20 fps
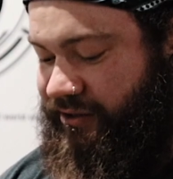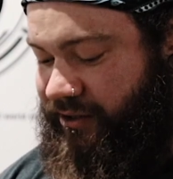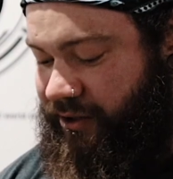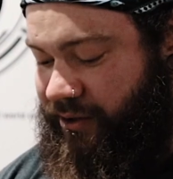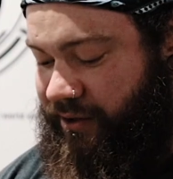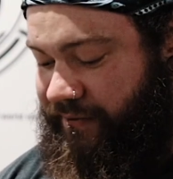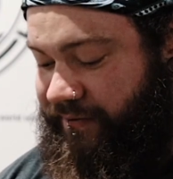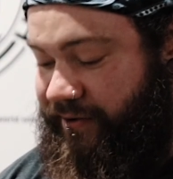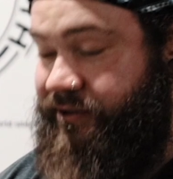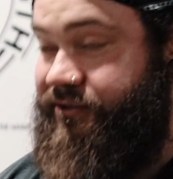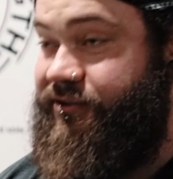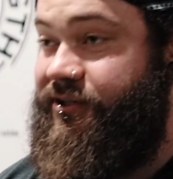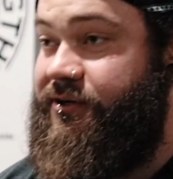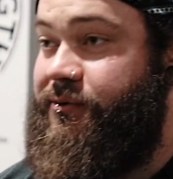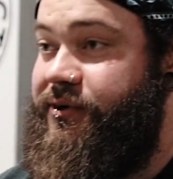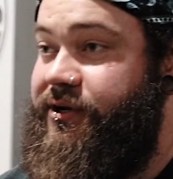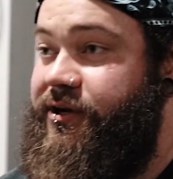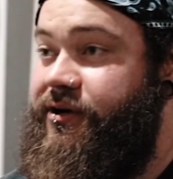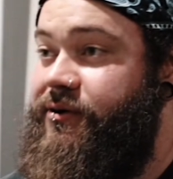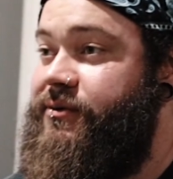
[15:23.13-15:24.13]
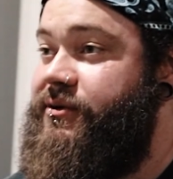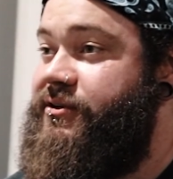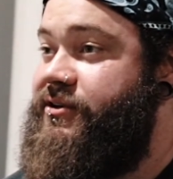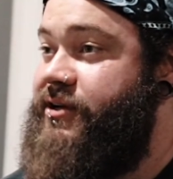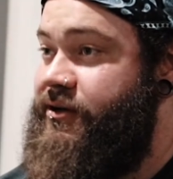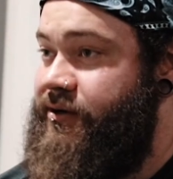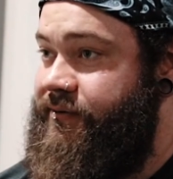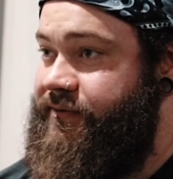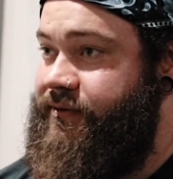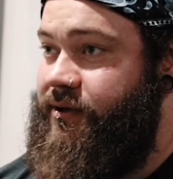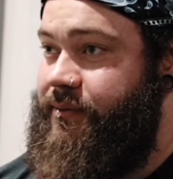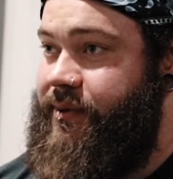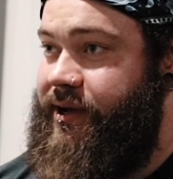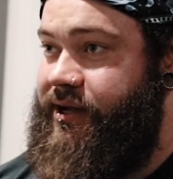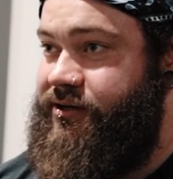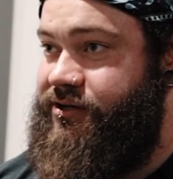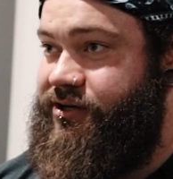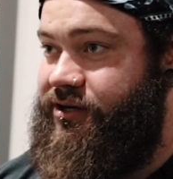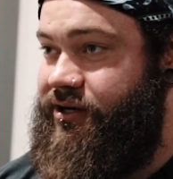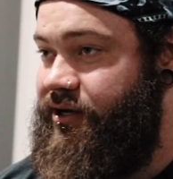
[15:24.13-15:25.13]
So the first thing we do when setting up for the
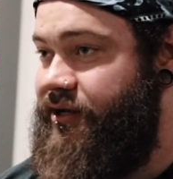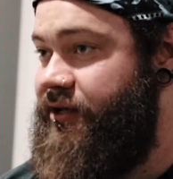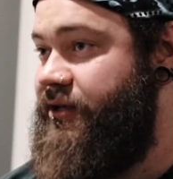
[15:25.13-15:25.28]
bench,